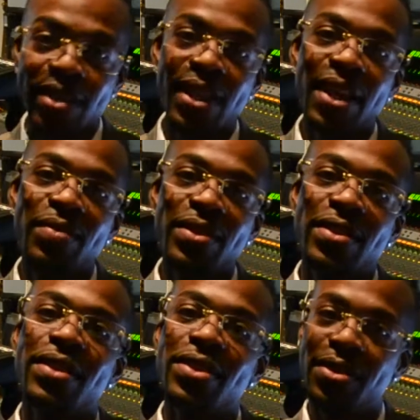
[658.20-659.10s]
can have your
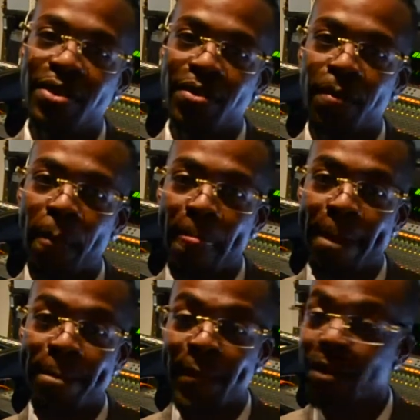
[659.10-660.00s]
signature sound.
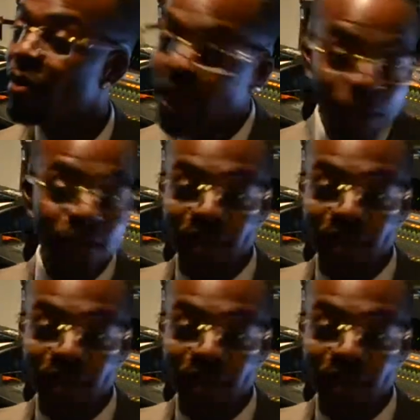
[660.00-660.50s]
Don't care if they